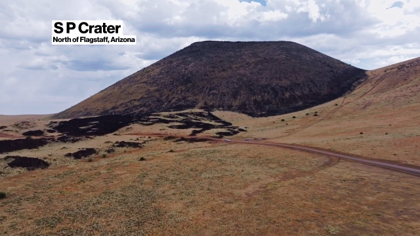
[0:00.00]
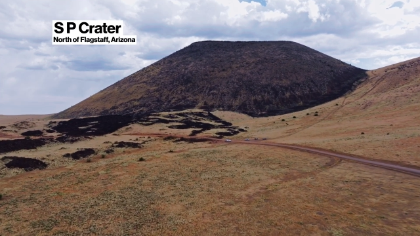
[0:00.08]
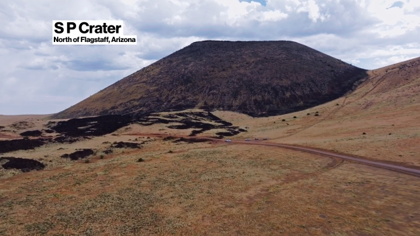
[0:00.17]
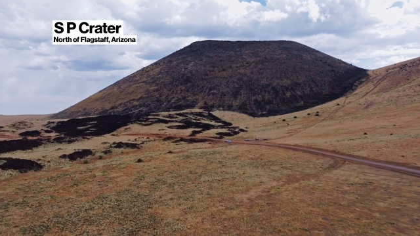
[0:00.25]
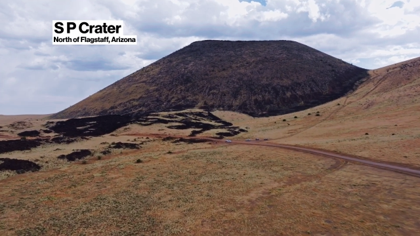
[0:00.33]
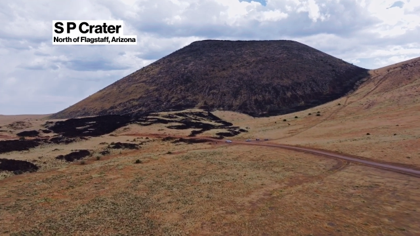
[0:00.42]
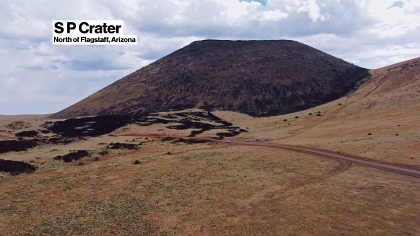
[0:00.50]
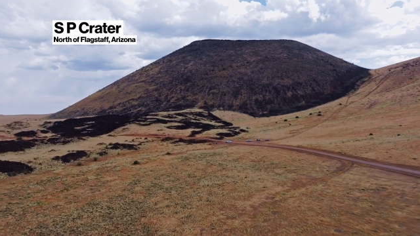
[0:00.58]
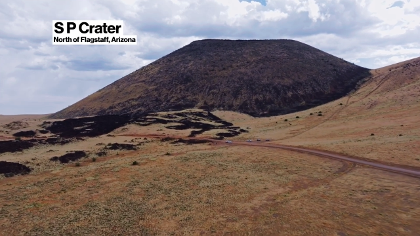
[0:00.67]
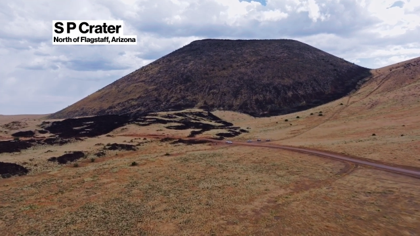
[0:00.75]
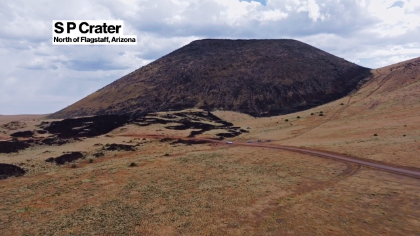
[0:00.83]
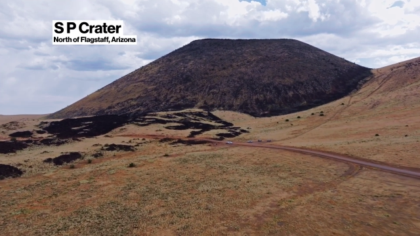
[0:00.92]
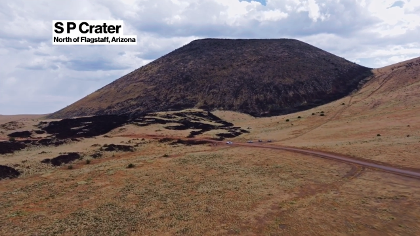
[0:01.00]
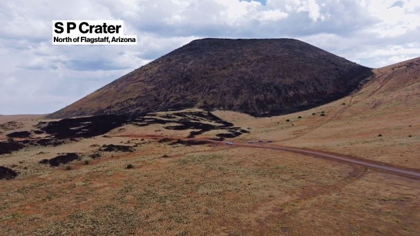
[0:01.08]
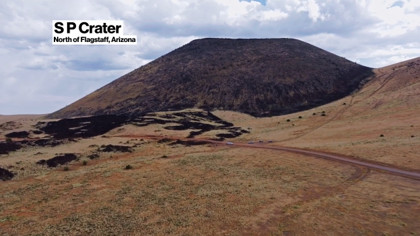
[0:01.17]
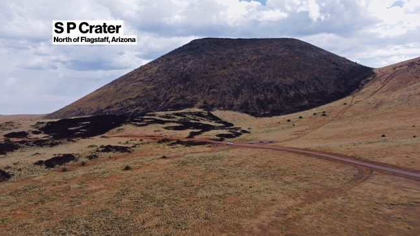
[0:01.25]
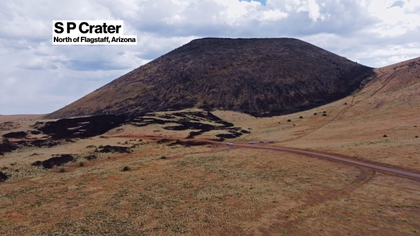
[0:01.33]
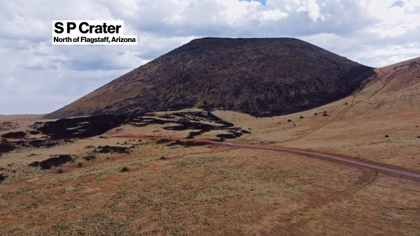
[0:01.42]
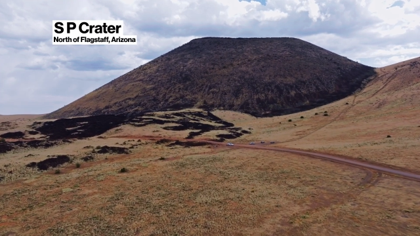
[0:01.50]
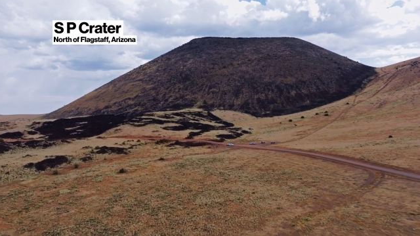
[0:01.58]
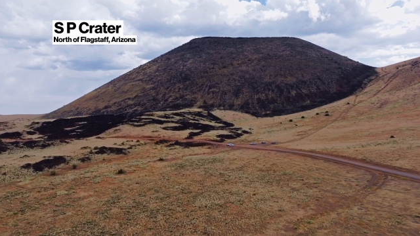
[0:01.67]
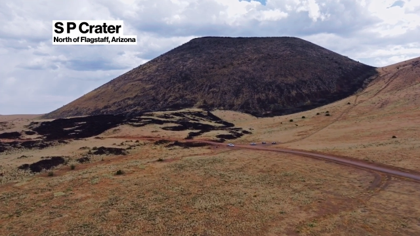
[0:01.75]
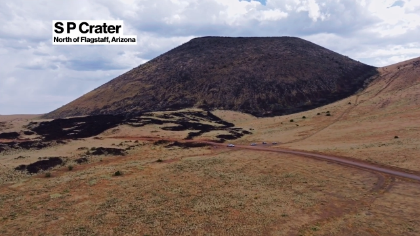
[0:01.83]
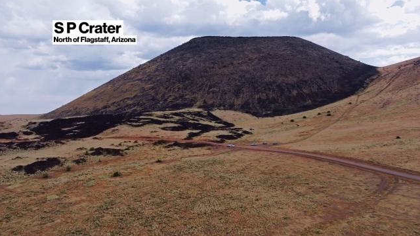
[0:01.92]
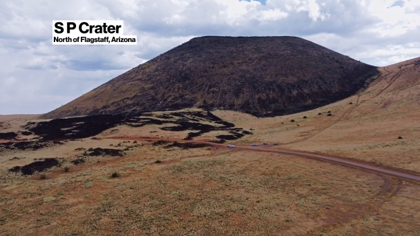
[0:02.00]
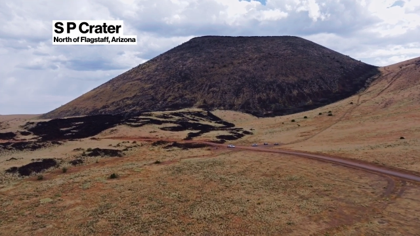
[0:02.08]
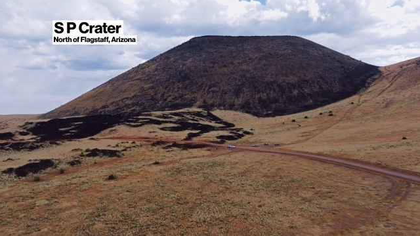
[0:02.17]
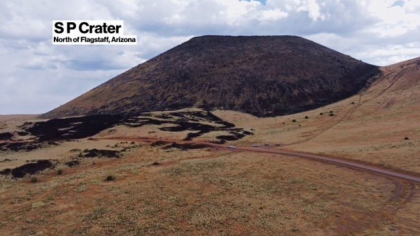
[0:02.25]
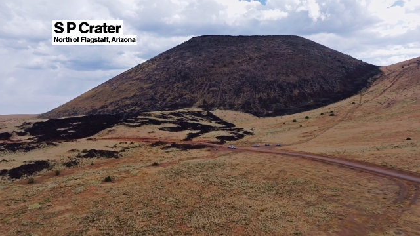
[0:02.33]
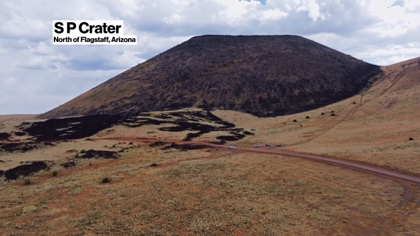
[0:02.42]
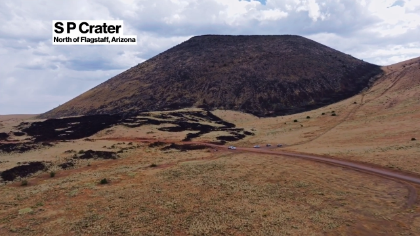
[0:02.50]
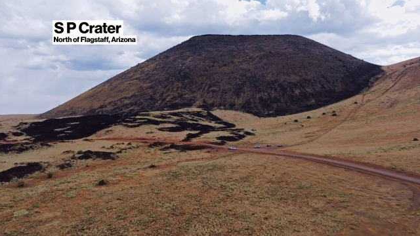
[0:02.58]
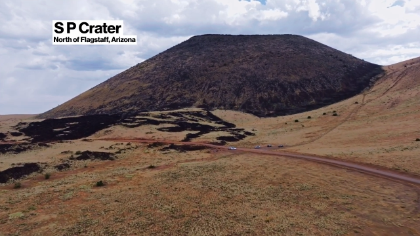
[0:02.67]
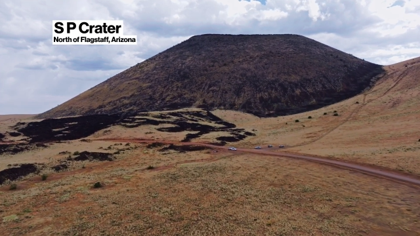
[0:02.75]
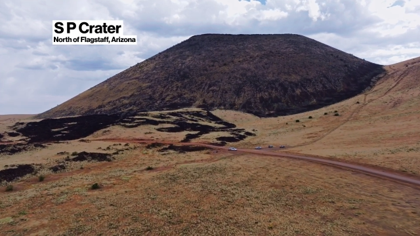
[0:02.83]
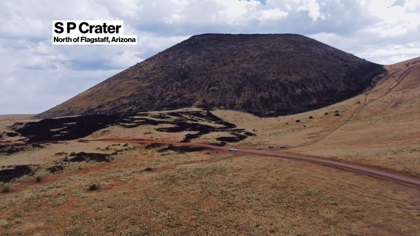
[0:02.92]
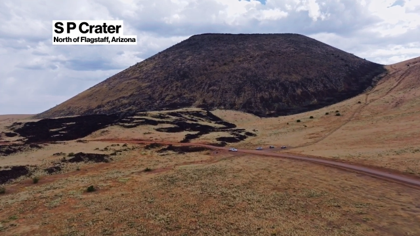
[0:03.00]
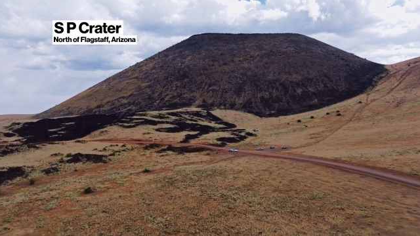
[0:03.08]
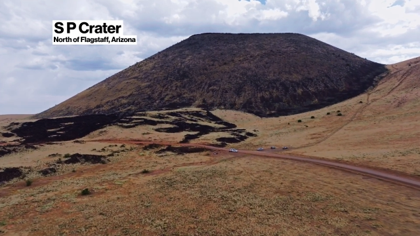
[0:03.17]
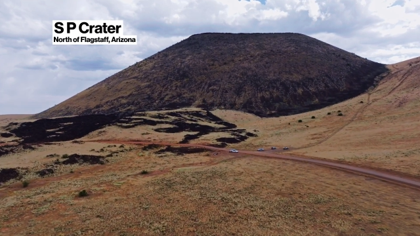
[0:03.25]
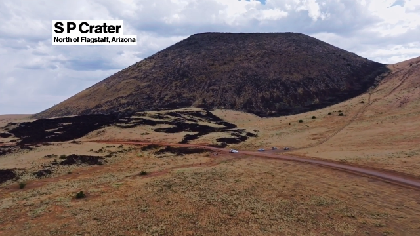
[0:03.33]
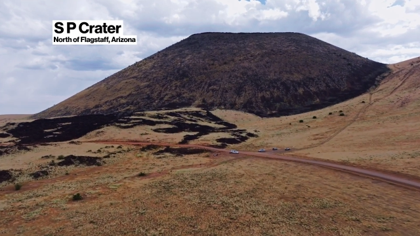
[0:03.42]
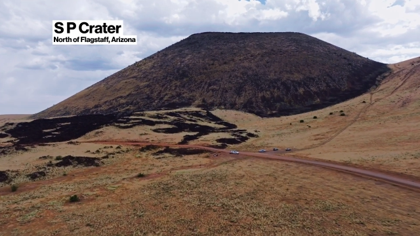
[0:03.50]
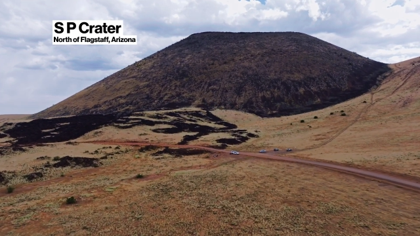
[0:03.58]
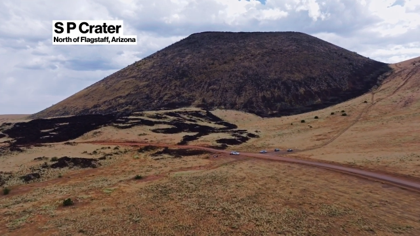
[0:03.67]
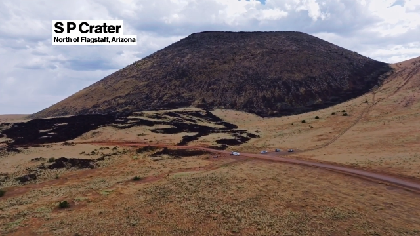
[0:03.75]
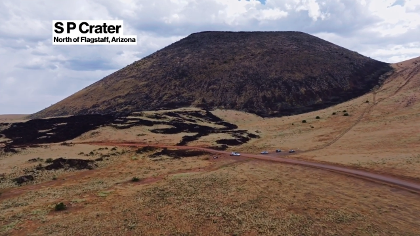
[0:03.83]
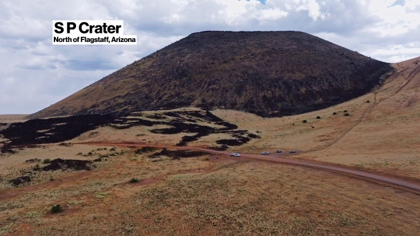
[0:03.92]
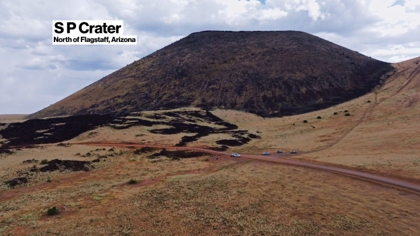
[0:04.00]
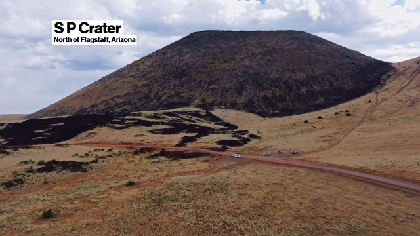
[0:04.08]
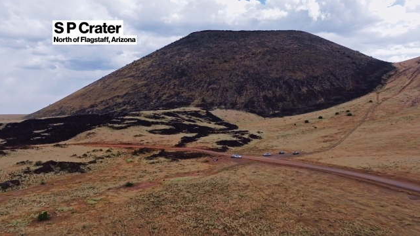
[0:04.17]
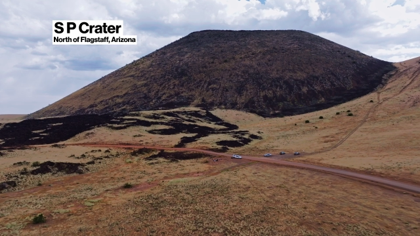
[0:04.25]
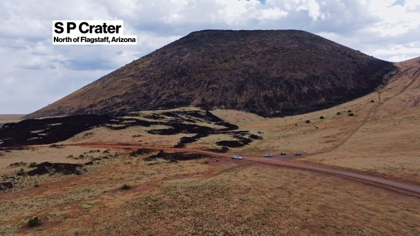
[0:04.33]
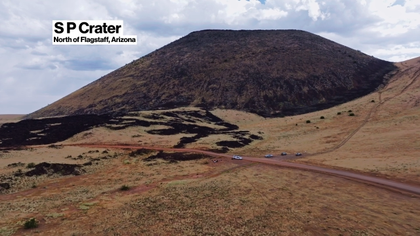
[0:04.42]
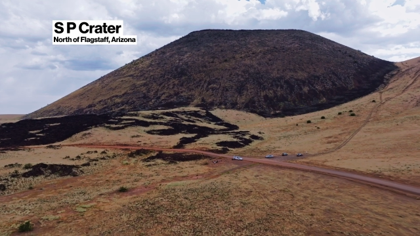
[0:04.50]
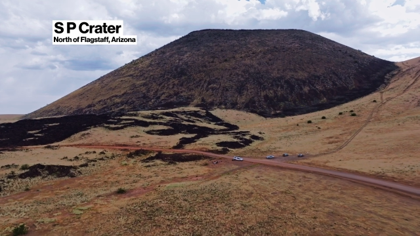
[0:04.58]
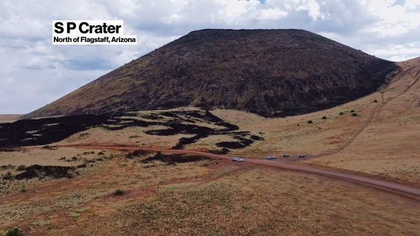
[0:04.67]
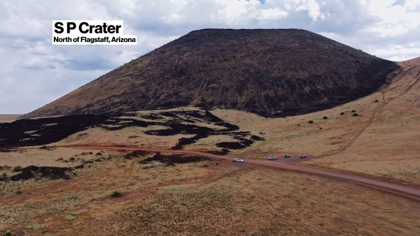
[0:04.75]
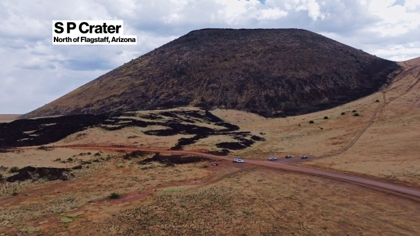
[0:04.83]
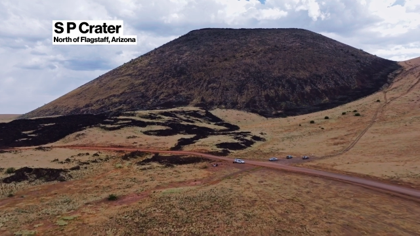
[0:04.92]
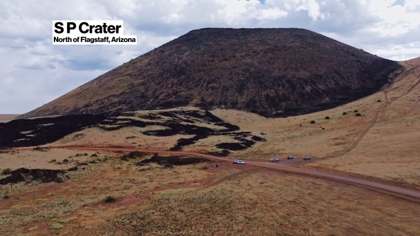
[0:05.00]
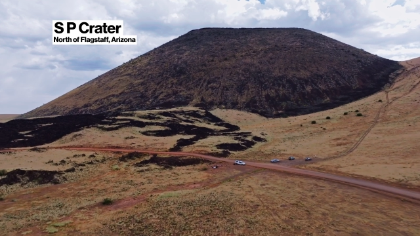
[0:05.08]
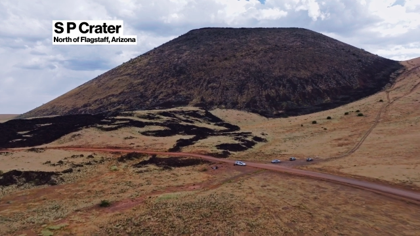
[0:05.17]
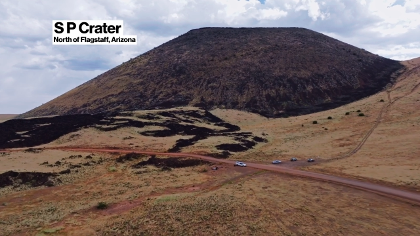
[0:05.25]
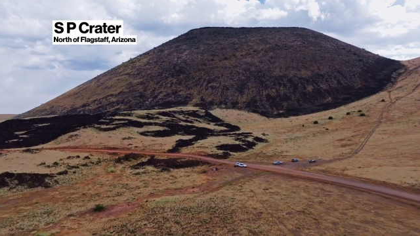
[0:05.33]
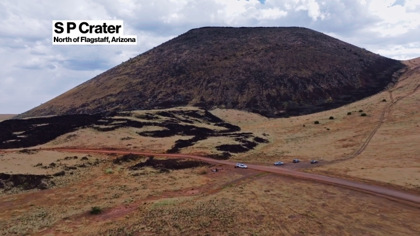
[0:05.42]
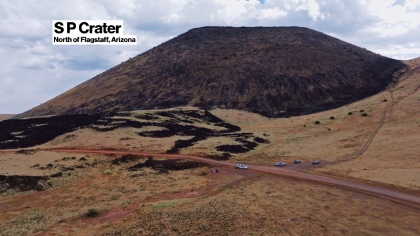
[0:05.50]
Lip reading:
No face is visible, so there are no lips to read.